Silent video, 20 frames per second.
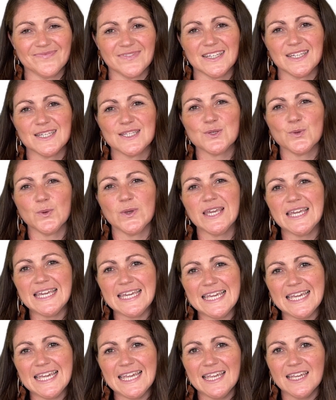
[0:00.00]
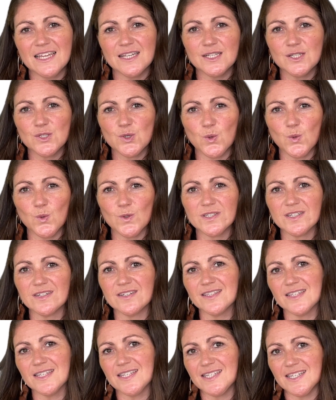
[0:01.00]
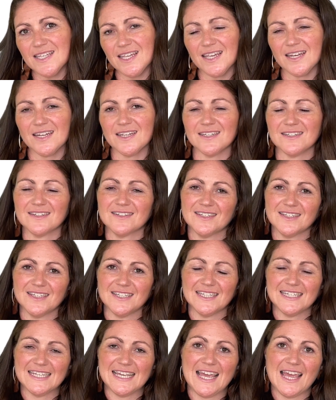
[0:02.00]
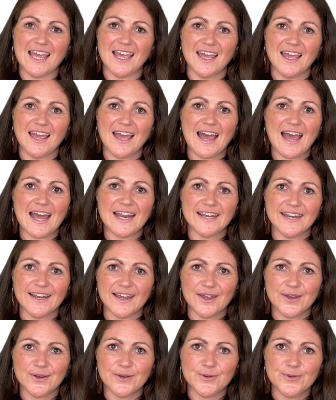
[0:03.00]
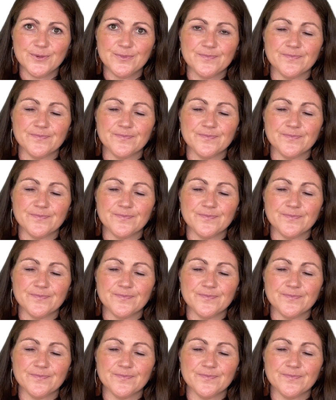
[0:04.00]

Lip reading: So he told her the secret, and now